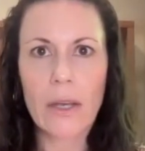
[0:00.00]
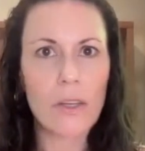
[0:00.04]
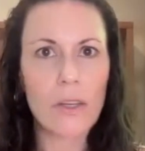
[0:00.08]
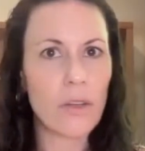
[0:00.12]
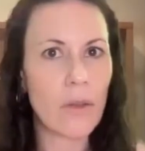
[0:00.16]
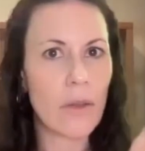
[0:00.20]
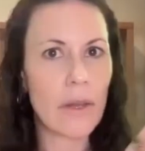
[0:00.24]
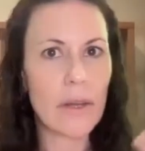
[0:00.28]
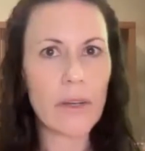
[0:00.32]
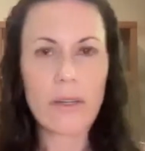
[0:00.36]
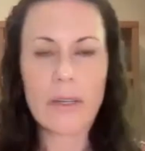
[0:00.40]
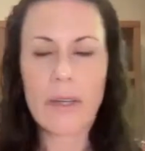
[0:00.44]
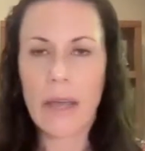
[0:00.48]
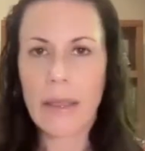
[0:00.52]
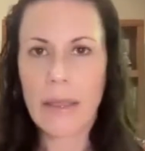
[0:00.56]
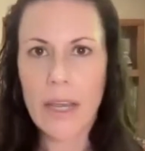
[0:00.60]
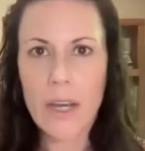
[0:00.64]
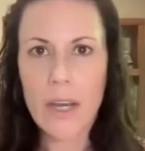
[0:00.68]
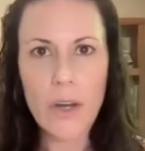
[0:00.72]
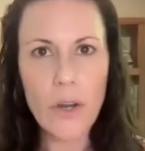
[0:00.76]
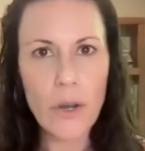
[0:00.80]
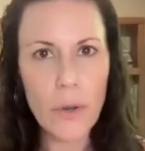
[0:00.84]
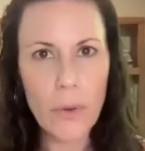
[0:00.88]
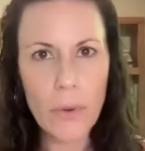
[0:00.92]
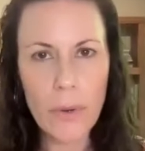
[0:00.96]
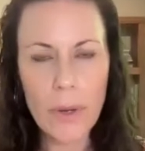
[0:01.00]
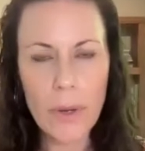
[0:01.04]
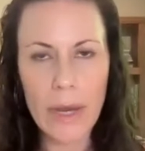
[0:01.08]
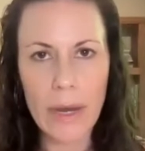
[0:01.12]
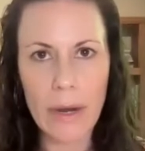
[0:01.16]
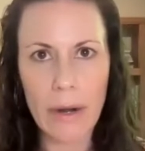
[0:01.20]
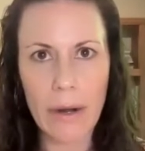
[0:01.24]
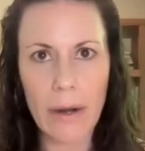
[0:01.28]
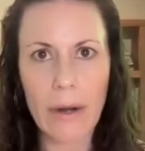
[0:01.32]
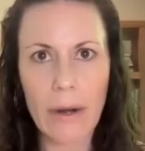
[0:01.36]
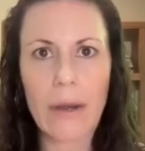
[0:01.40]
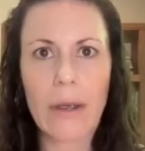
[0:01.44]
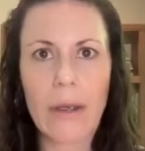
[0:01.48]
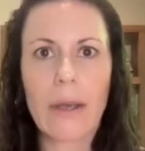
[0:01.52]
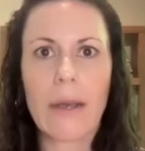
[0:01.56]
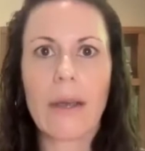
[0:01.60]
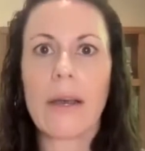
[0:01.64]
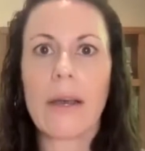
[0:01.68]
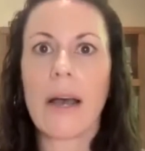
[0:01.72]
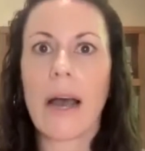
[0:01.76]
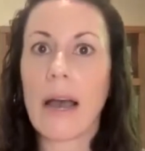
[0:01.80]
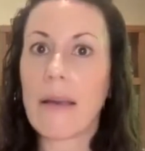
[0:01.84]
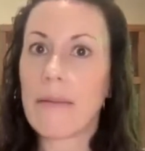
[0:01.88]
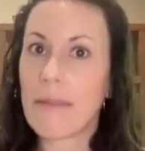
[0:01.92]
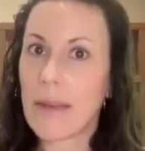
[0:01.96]
So there's nothing new here.
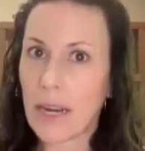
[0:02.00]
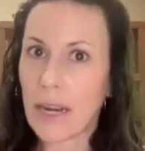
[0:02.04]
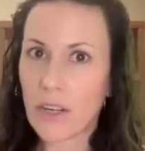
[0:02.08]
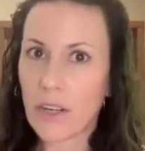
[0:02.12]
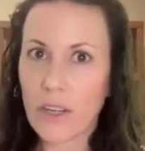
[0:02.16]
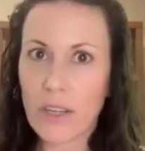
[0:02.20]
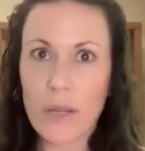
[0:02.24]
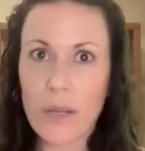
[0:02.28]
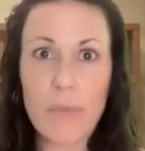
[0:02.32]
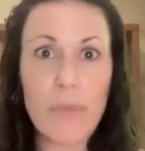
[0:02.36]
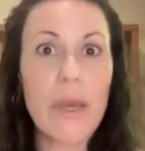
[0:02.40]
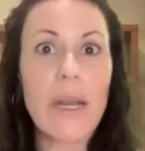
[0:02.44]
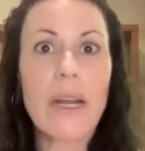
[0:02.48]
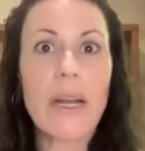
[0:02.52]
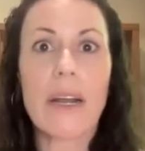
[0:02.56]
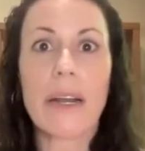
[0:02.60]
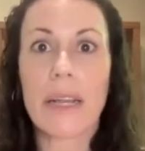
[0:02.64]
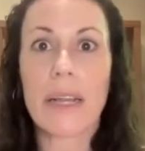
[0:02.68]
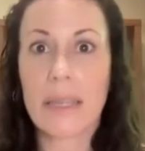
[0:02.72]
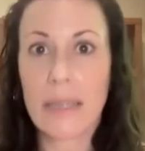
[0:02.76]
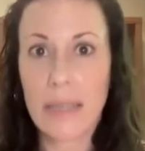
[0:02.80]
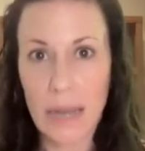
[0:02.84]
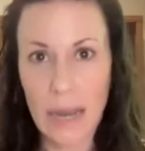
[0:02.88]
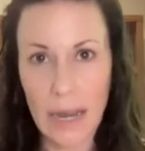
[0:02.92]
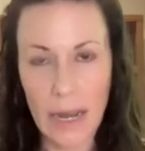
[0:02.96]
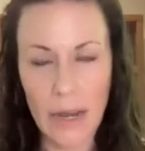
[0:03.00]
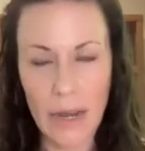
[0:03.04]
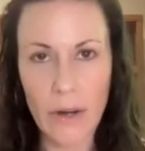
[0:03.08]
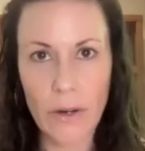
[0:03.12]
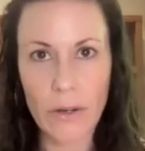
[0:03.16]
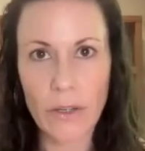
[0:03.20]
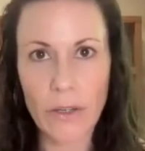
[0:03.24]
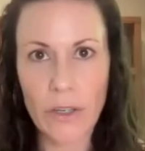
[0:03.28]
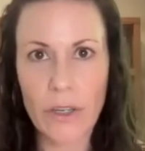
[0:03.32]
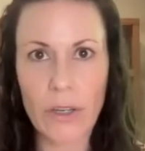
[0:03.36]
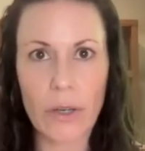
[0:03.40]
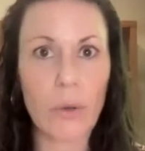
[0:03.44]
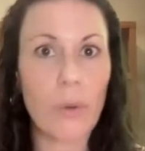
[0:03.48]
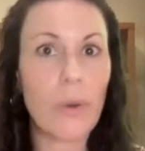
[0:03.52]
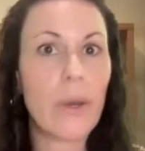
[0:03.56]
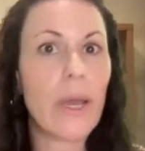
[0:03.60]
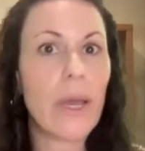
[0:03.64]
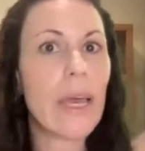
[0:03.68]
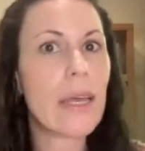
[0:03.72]
I've actually been on a diet or 2.